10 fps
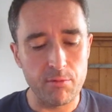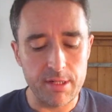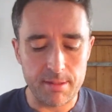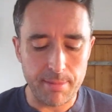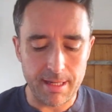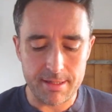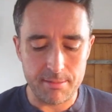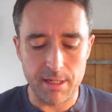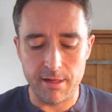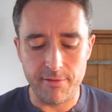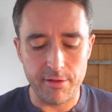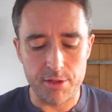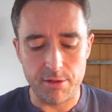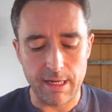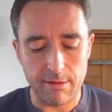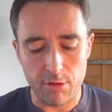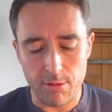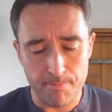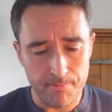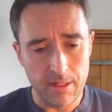recent past, immediate future and outcome.